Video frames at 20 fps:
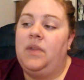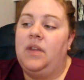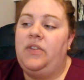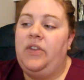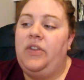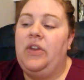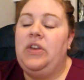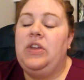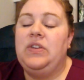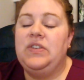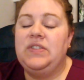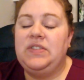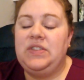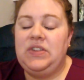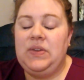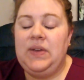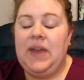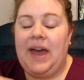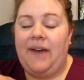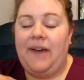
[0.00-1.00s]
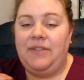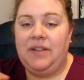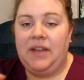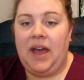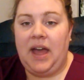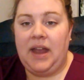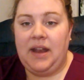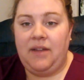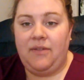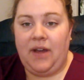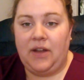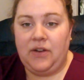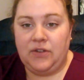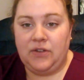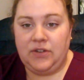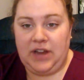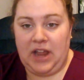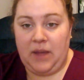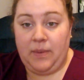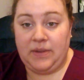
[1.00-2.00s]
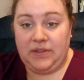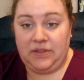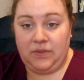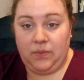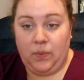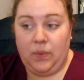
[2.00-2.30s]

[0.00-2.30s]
So you have to kind of understand